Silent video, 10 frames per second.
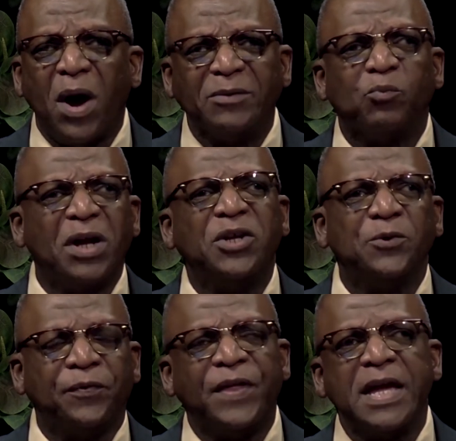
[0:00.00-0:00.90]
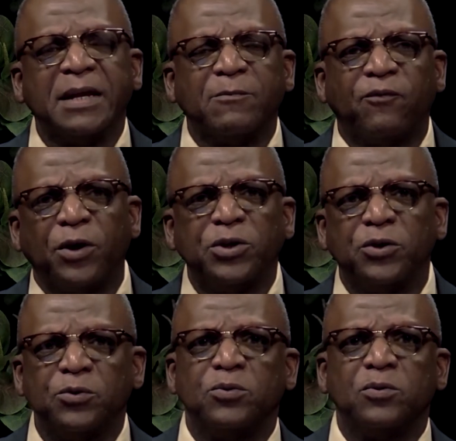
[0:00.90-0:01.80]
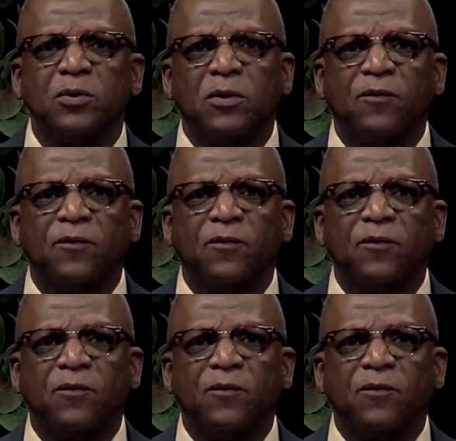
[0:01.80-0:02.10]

What do you think for you,